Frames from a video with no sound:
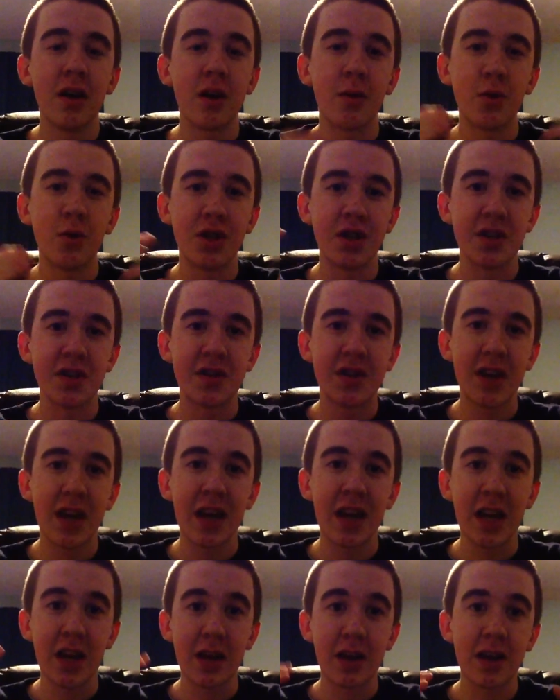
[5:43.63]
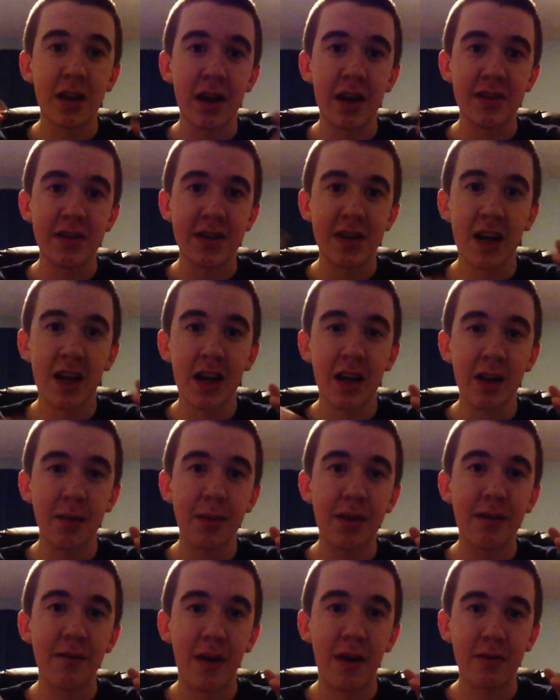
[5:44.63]
which is 1080. It has a
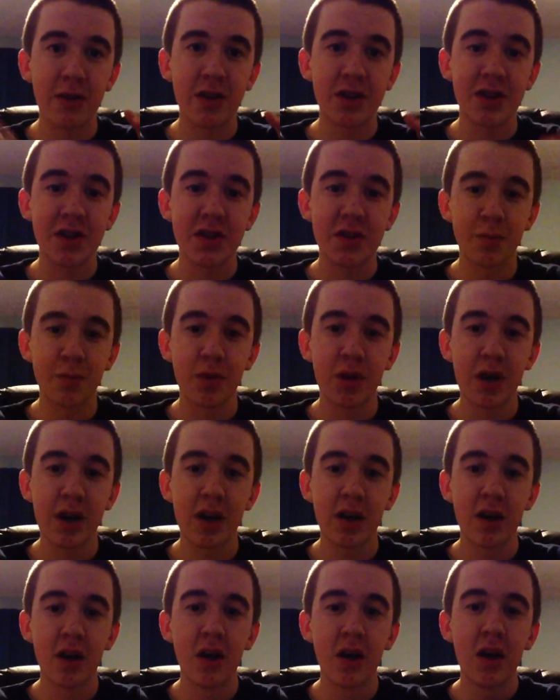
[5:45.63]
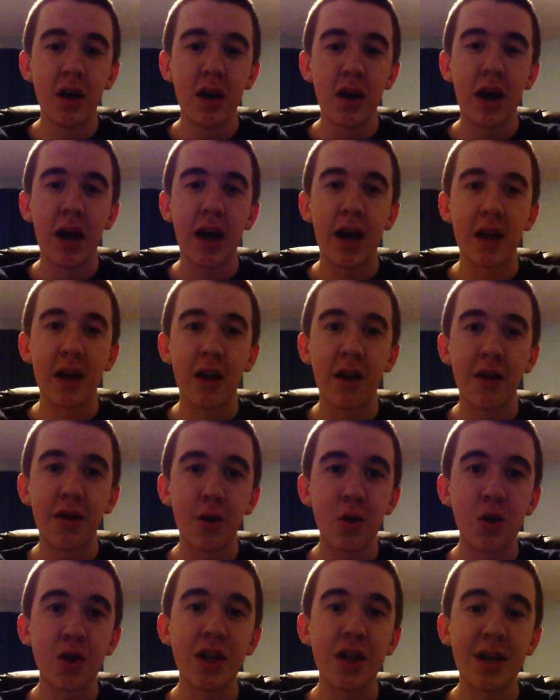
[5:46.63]
1080p 5-inch display and a
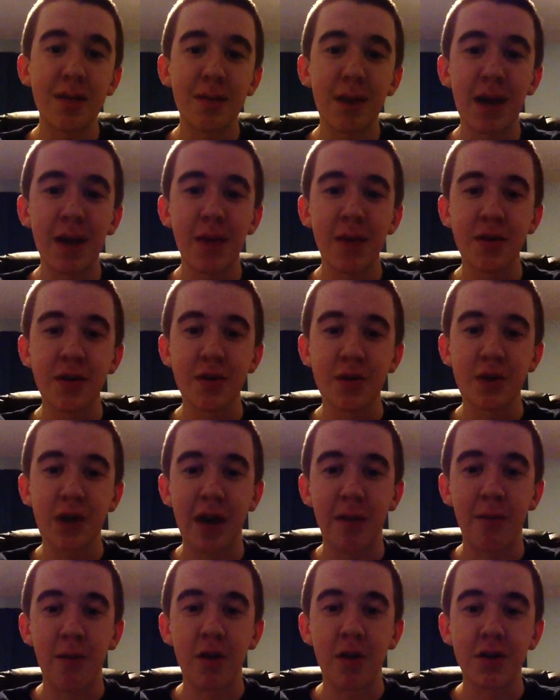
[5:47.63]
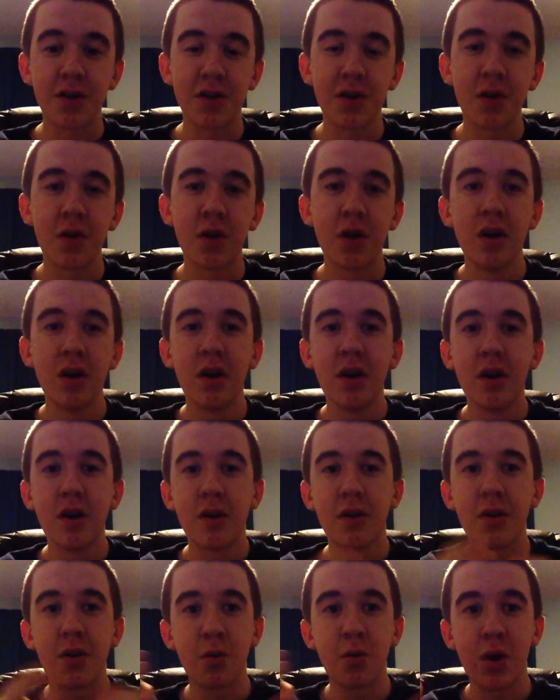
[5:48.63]
13 megapixel camera. So
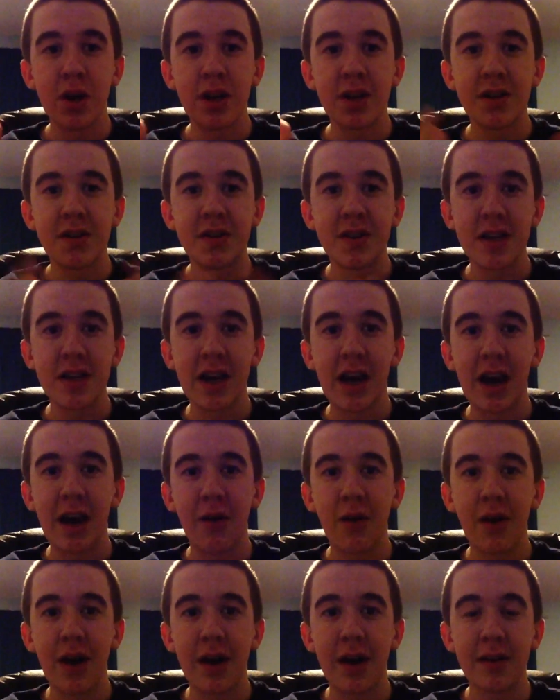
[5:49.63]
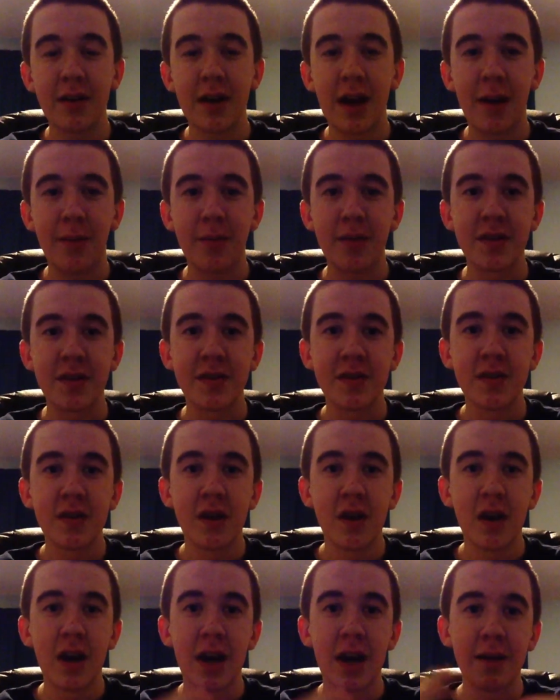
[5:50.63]
they're waiting to see how that happens.
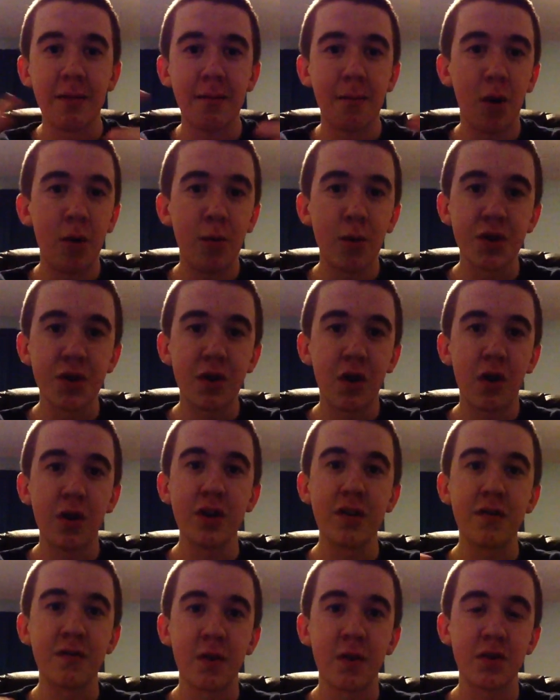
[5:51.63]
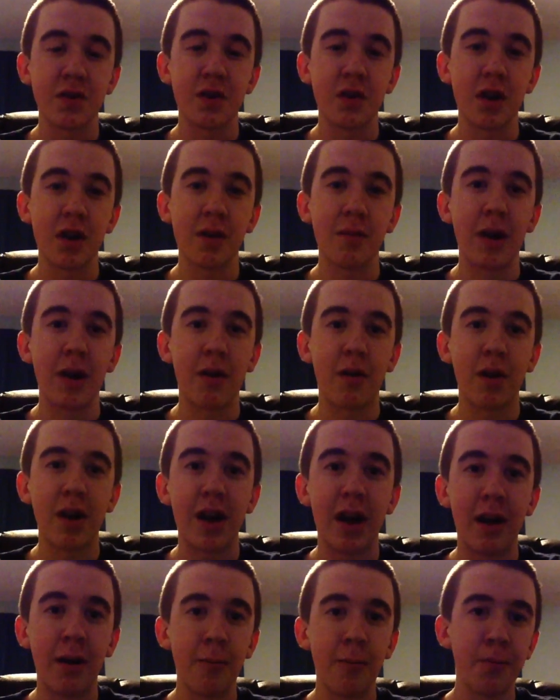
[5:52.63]
And almost all these phones that are coming out right
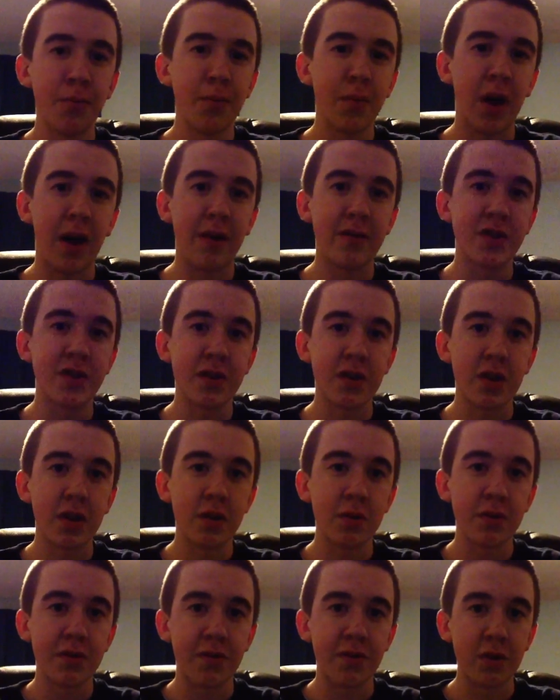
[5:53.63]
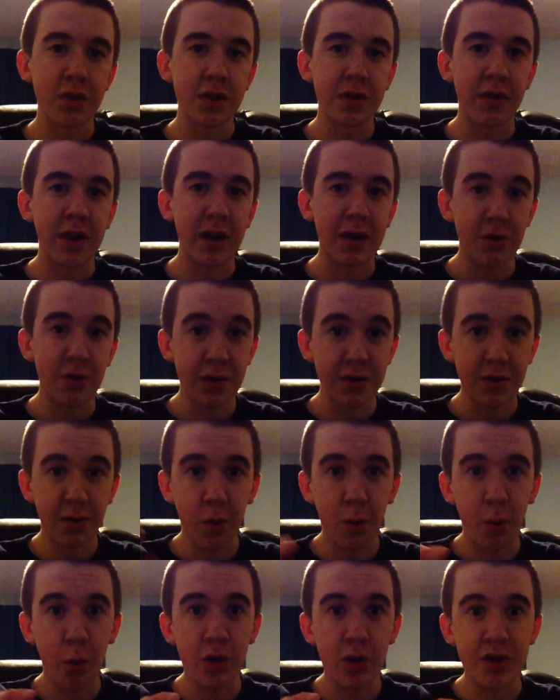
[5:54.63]
now, obviously the newest version of Android is
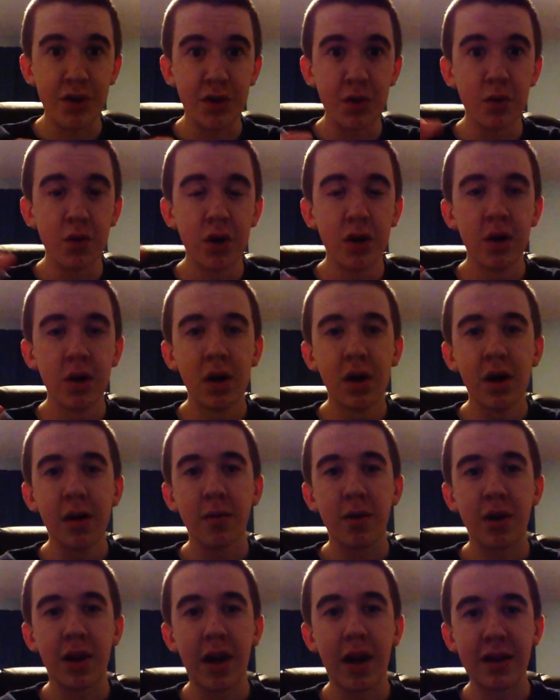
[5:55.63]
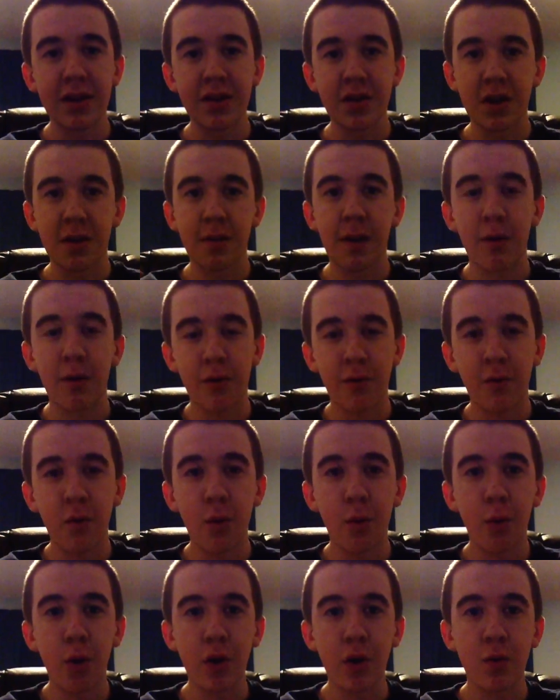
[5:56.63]
4.2, but a lot of these are coming out with
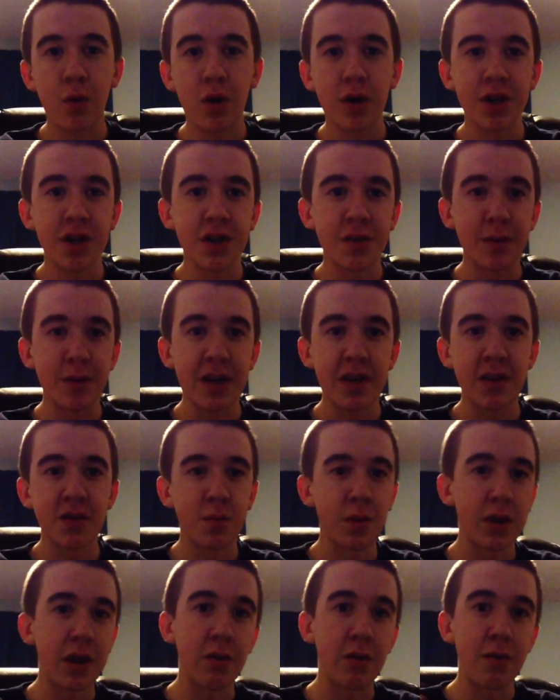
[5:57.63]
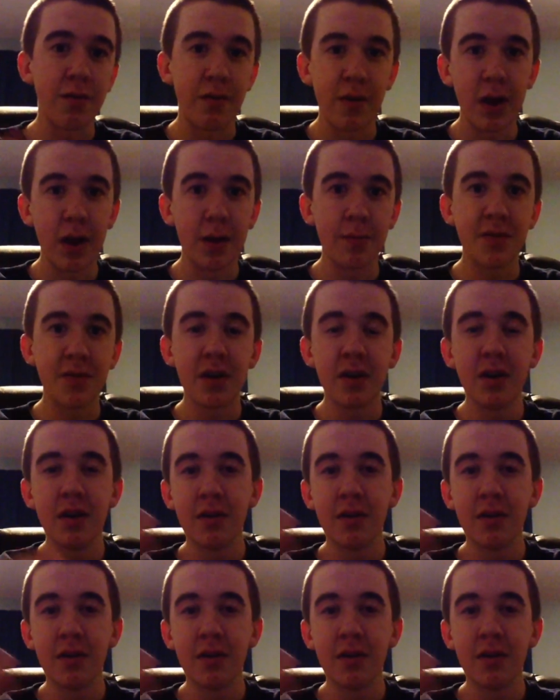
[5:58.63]
4.1 just because when they were developed,